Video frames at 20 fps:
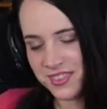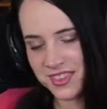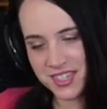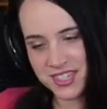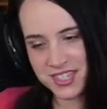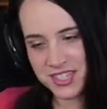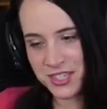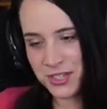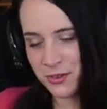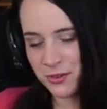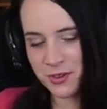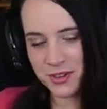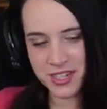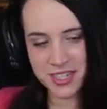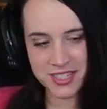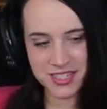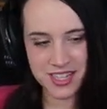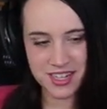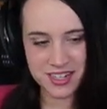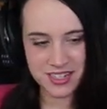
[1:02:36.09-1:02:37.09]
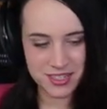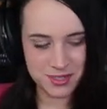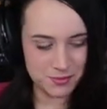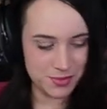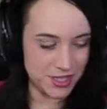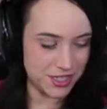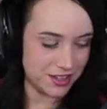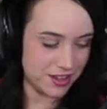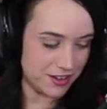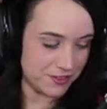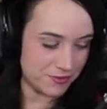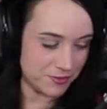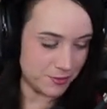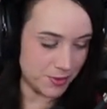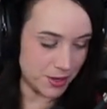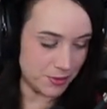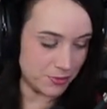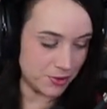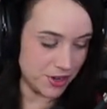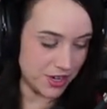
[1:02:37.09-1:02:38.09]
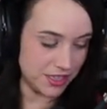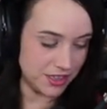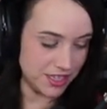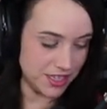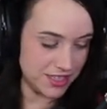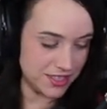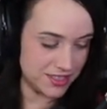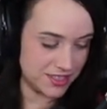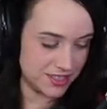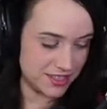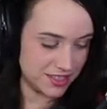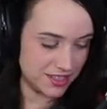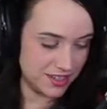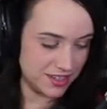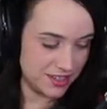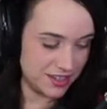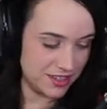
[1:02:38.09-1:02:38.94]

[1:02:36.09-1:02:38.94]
this story is getting to be a lot for my brain. Let's.